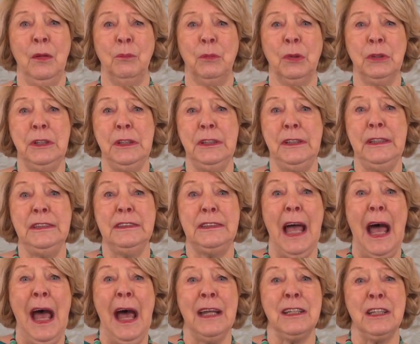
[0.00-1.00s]
but it is
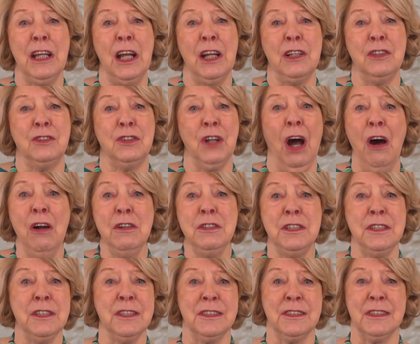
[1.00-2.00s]
at a
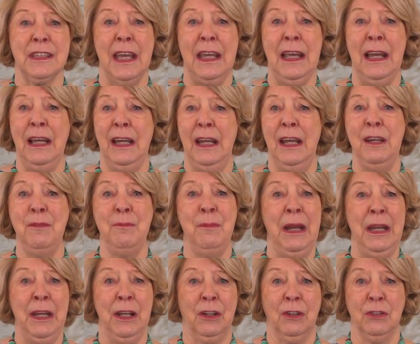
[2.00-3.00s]
daunting scale in
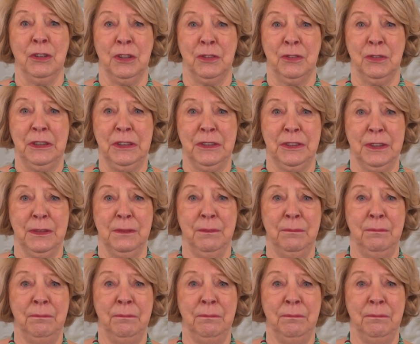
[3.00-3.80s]
many countries.